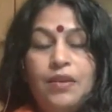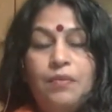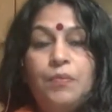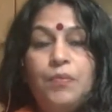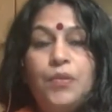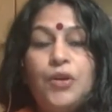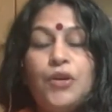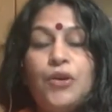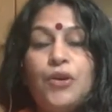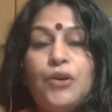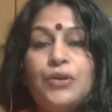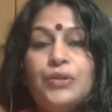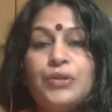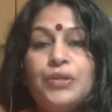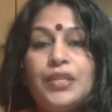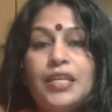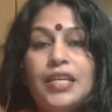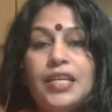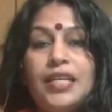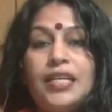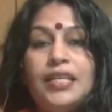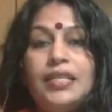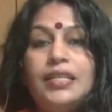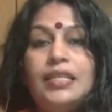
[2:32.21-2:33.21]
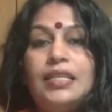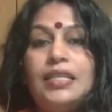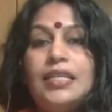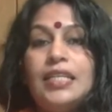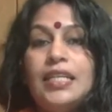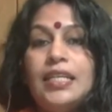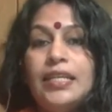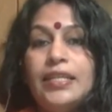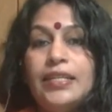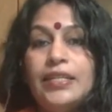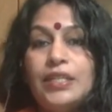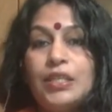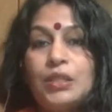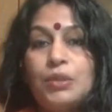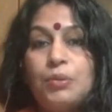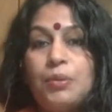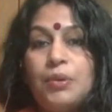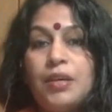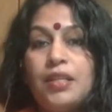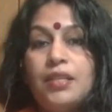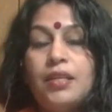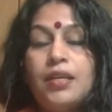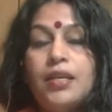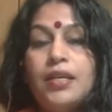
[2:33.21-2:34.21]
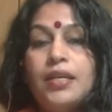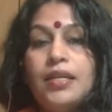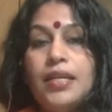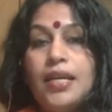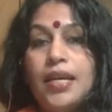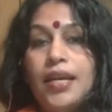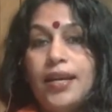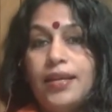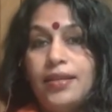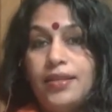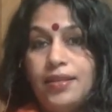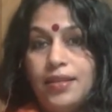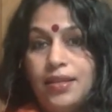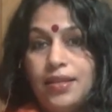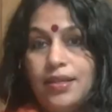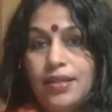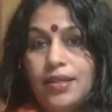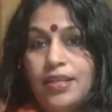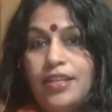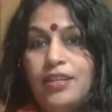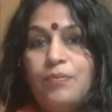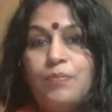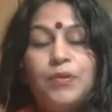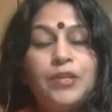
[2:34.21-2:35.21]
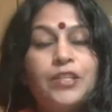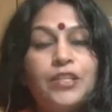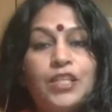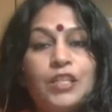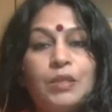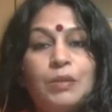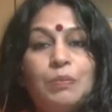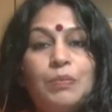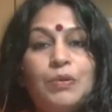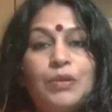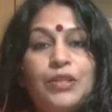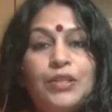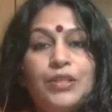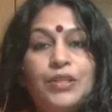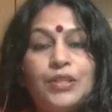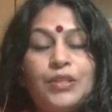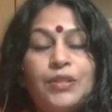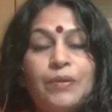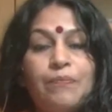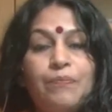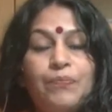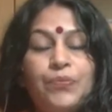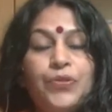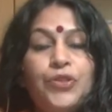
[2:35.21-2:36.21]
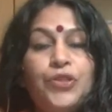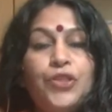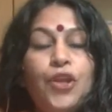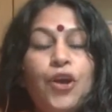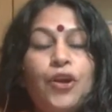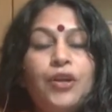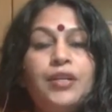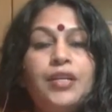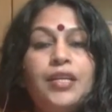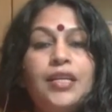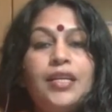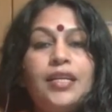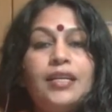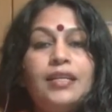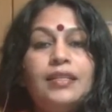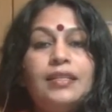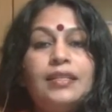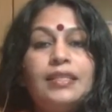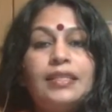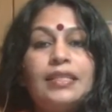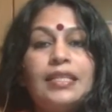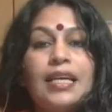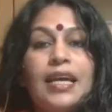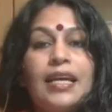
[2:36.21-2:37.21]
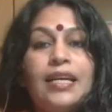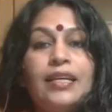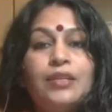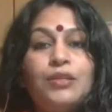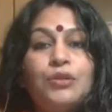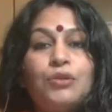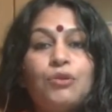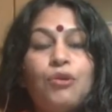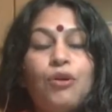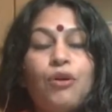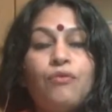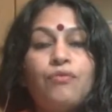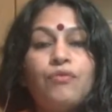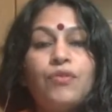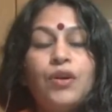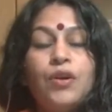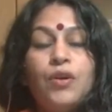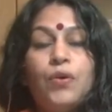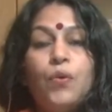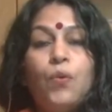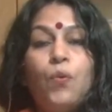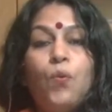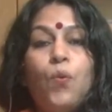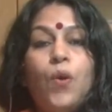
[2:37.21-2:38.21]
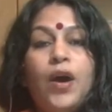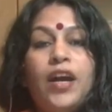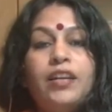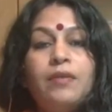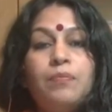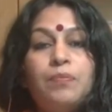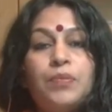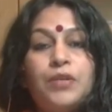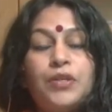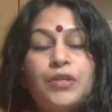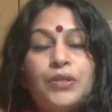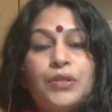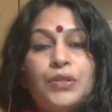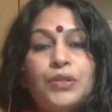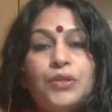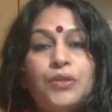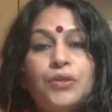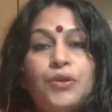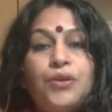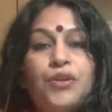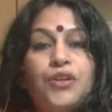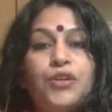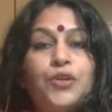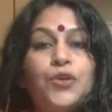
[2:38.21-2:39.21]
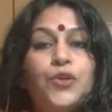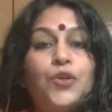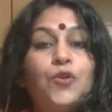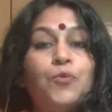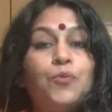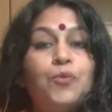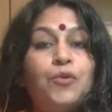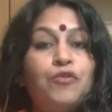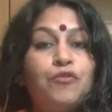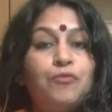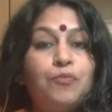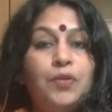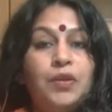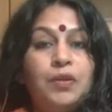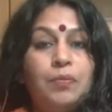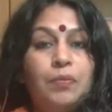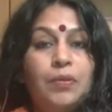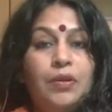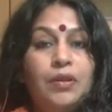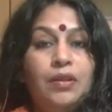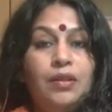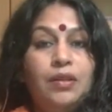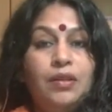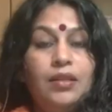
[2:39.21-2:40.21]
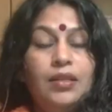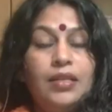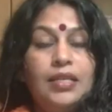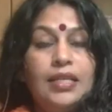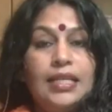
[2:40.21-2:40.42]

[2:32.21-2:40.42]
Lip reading: because it deals with eternal principles, not the insights of one person or a group of people.